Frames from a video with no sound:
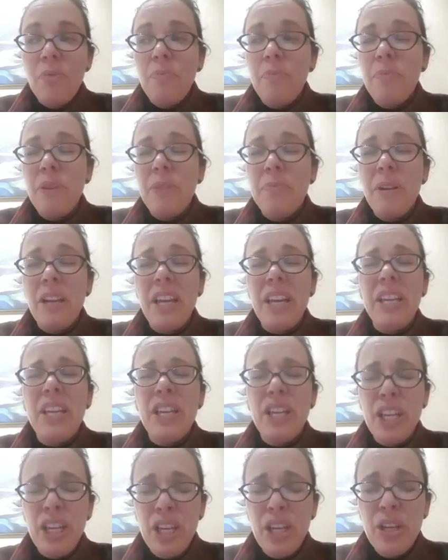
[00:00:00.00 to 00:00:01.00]
People are
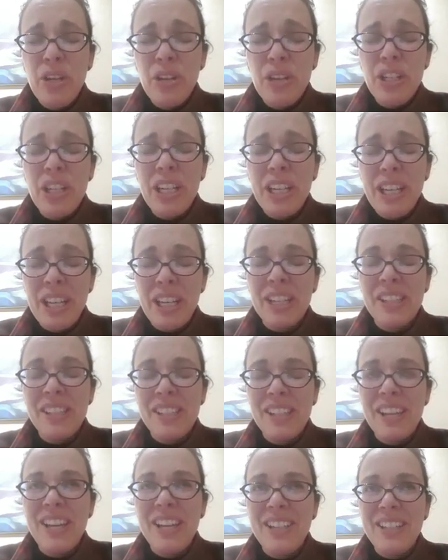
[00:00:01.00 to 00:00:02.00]
hugely
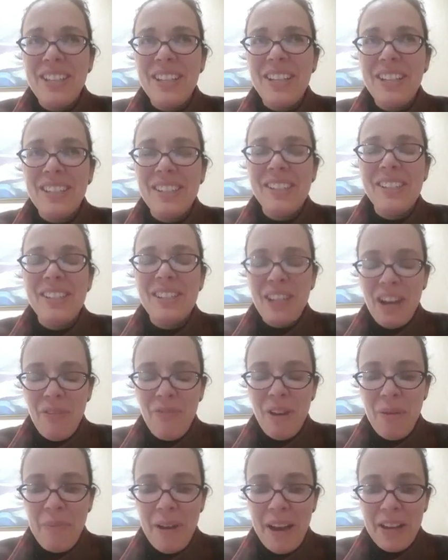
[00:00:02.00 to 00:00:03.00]
concerned it'll stuff
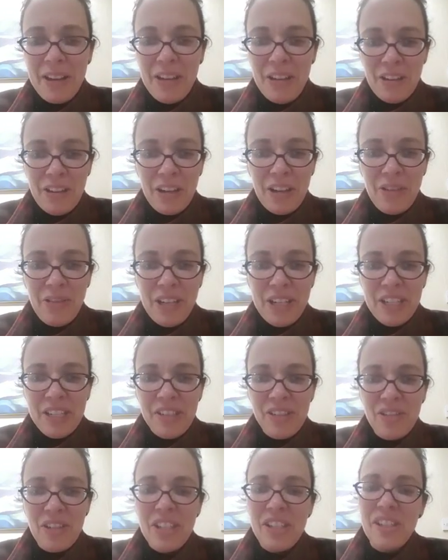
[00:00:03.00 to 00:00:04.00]
up our nuclear
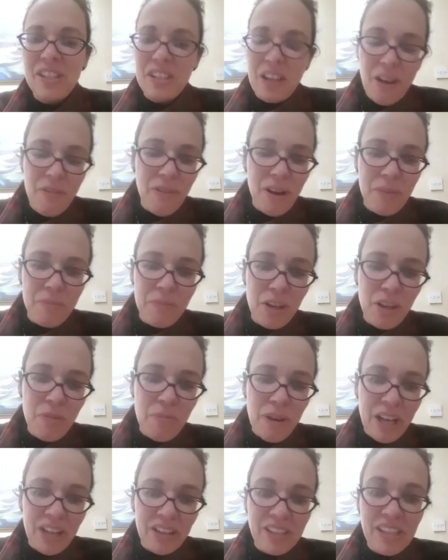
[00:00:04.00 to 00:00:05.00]
industry, stuff up new
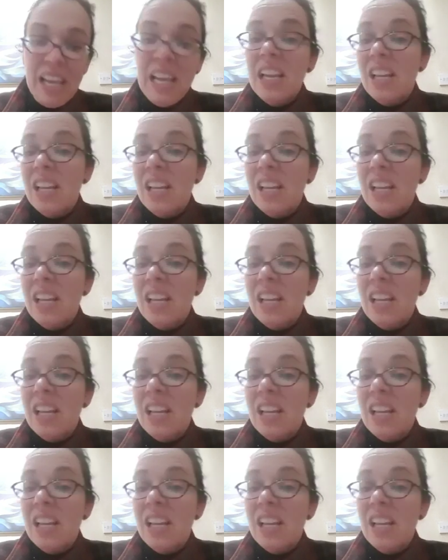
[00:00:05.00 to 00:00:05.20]
builds,